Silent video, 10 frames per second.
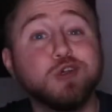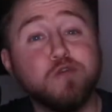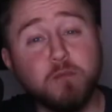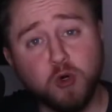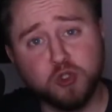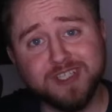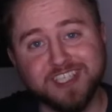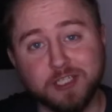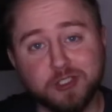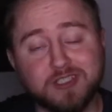So if more
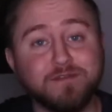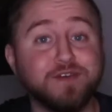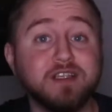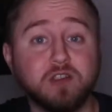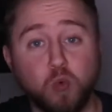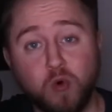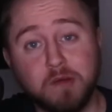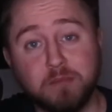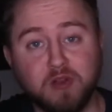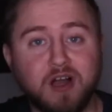transactions can fit into
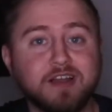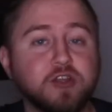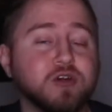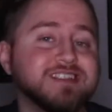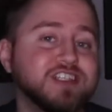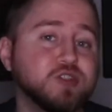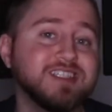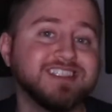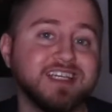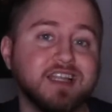one block, you're essentially
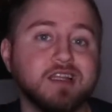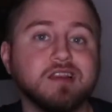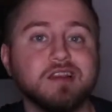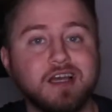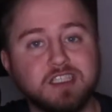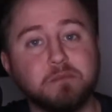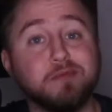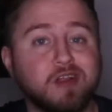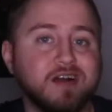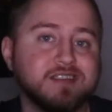saying that less
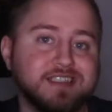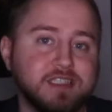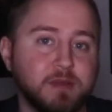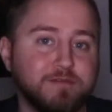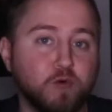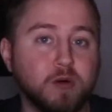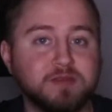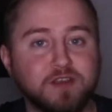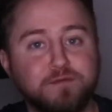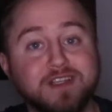blocks need to be formed
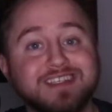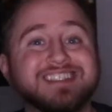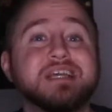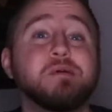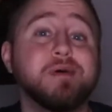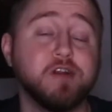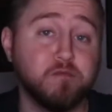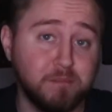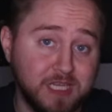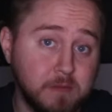to fit the same amount
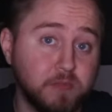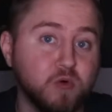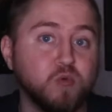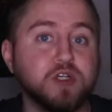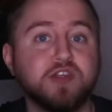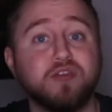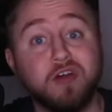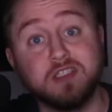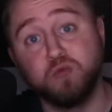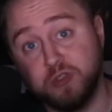of people, which
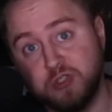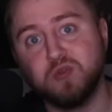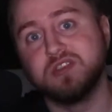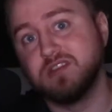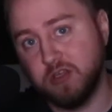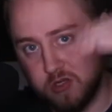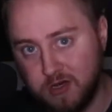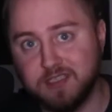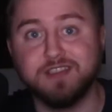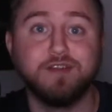thus reduces the
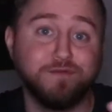cost of the